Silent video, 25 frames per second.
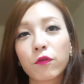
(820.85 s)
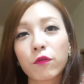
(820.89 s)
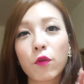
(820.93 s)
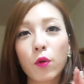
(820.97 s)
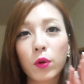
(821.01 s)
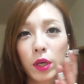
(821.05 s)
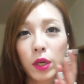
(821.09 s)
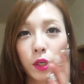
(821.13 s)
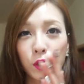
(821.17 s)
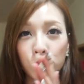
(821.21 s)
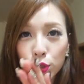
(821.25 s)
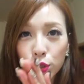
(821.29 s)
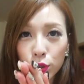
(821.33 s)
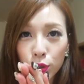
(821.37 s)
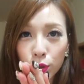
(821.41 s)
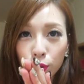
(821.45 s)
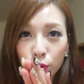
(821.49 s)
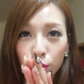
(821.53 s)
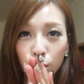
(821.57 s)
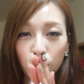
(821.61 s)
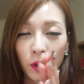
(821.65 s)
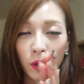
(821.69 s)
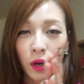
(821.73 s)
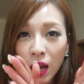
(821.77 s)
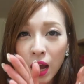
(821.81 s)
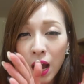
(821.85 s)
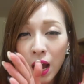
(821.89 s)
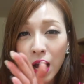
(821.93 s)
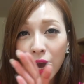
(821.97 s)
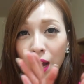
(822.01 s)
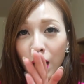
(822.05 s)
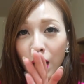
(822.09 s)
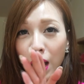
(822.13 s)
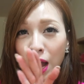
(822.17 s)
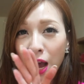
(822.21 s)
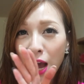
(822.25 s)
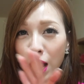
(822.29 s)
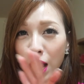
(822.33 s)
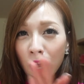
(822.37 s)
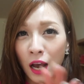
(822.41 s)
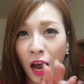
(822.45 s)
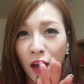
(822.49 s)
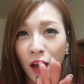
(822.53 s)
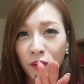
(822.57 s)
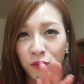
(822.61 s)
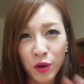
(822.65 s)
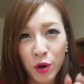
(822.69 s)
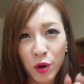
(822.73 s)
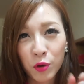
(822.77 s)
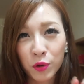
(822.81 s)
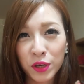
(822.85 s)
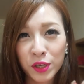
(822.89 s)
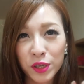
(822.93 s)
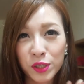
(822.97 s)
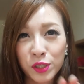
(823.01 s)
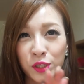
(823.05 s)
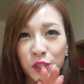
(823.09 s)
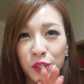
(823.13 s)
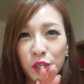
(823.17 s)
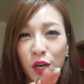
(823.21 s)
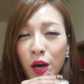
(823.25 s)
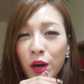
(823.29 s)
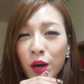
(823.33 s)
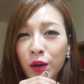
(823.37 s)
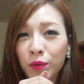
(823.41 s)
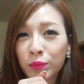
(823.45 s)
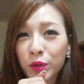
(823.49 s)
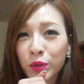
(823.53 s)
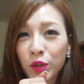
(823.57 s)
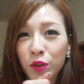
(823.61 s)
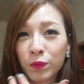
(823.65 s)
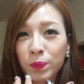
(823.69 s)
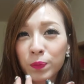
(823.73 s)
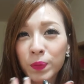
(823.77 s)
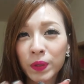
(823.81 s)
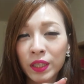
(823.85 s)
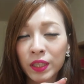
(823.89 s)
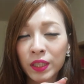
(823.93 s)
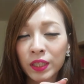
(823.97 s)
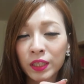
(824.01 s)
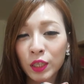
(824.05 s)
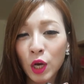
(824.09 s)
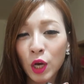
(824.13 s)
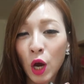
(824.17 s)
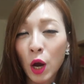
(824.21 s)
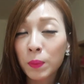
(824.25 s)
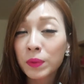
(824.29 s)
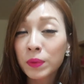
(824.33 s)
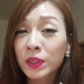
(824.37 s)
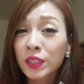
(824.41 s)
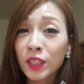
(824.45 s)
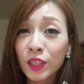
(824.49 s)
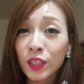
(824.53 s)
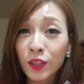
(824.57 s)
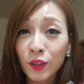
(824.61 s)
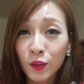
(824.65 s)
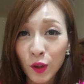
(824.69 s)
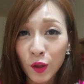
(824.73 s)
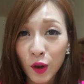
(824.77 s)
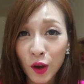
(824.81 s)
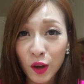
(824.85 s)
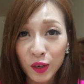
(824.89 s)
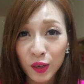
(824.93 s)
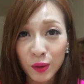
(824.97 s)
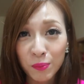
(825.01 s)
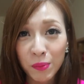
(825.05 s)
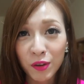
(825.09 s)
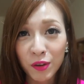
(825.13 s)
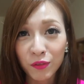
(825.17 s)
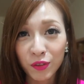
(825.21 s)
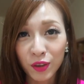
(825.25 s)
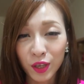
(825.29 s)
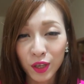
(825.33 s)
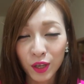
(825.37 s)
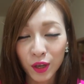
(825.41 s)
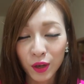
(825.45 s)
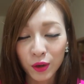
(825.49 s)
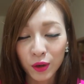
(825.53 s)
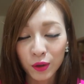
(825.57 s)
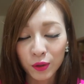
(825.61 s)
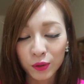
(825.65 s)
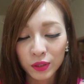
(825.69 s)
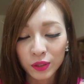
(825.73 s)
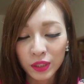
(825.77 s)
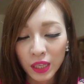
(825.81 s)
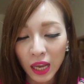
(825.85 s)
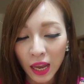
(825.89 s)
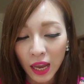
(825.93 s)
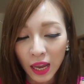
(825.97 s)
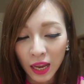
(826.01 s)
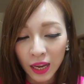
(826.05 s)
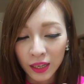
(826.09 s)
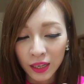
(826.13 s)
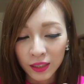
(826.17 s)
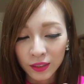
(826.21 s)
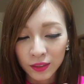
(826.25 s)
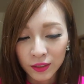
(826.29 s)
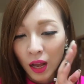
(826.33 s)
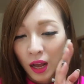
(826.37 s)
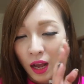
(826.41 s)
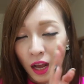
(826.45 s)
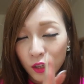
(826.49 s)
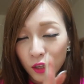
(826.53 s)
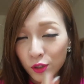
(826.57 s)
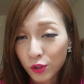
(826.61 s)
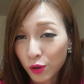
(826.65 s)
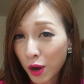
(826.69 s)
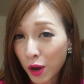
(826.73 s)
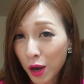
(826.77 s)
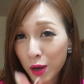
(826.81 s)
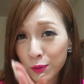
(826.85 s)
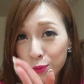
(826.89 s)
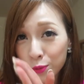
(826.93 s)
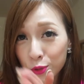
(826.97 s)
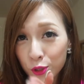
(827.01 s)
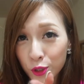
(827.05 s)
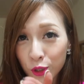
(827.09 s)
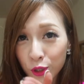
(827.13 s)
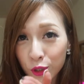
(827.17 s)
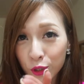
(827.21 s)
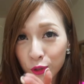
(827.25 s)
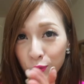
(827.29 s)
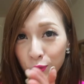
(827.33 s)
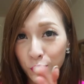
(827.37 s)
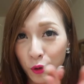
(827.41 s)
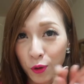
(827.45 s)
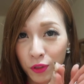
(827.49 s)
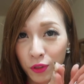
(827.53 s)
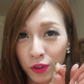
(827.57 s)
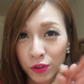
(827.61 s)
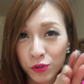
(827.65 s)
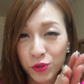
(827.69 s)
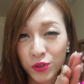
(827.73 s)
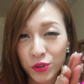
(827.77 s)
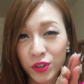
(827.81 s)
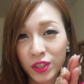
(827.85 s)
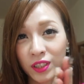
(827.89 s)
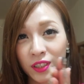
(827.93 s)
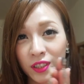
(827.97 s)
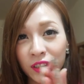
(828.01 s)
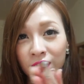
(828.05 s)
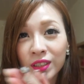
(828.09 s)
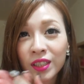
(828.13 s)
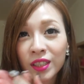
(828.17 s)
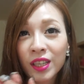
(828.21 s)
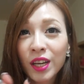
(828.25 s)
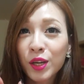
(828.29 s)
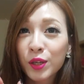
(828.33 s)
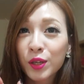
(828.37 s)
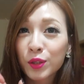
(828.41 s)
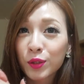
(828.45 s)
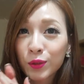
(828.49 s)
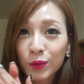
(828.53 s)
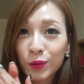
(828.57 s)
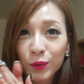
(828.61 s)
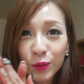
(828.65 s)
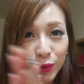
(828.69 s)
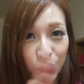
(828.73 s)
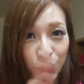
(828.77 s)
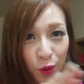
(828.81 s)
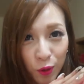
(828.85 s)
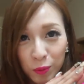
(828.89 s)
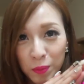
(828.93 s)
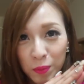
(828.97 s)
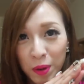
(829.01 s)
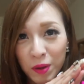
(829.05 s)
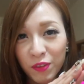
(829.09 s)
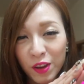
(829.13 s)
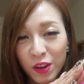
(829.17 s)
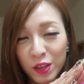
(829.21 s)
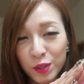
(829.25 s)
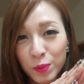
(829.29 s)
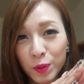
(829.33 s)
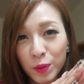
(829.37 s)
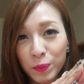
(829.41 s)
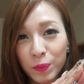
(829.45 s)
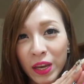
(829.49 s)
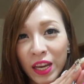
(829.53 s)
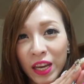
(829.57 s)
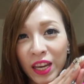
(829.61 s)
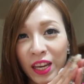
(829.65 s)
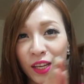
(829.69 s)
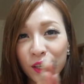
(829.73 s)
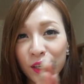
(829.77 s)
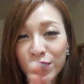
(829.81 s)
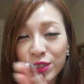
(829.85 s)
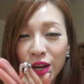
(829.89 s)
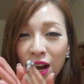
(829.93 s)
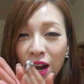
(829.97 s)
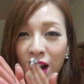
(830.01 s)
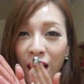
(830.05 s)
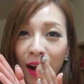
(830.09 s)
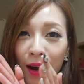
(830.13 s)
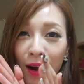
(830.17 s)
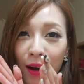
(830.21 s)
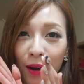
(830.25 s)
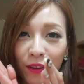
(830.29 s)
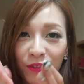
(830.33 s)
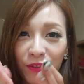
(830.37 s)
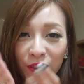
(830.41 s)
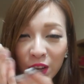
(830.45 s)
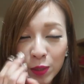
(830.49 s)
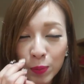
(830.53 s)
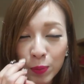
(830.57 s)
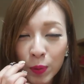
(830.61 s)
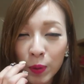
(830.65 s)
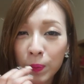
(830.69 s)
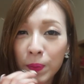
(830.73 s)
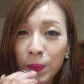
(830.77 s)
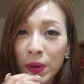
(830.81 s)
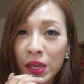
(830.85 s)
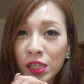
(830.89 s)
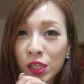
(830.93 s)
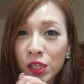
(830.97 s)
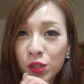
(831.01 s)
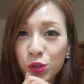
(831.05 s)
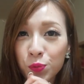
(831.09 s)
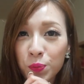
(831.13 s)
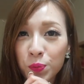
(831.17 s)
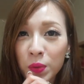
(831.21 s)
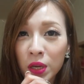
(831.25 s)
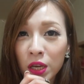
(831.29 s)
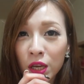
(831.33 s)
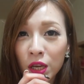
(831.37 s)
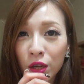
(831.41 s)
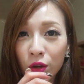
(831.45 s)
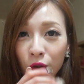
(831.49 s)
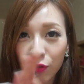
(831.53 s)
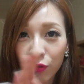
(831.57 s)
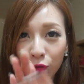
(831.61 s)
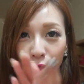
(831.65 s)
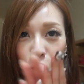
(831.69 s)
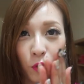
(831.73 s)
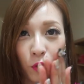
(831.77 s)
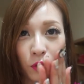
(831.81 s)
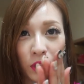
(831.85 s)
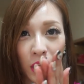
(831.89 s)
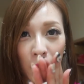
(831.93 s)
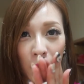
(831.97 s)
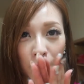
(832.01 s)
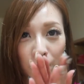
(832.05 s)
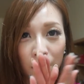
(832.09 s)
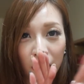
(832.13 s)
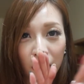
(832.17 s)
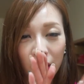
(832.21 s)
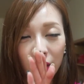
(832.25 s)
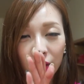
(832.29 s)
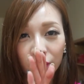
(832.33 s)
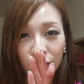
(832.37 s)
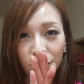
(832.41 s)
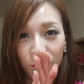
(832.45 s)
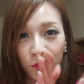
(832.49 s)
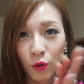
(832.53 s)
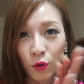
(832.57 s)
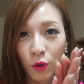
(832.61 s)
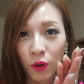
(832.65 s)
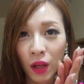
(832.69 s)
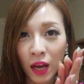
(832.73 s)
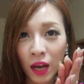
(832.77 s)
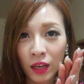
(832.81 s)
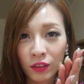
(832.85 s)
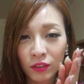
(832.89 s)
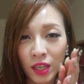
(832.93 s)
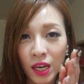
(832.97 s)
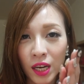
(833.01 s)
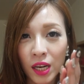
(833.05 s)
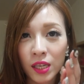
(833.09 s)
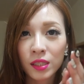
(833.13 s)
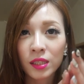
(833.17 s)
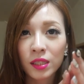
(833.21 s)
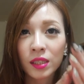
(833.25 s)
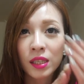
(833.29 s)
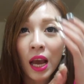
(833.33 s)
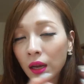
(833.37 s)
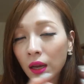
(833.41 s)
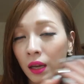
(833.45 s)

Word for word: forty-two. I've noticed um, you've been commenting a lot on my videos, and so I'm sure you know the drill. Go to my Facebook page, uh, Facebook message me your full name and full address,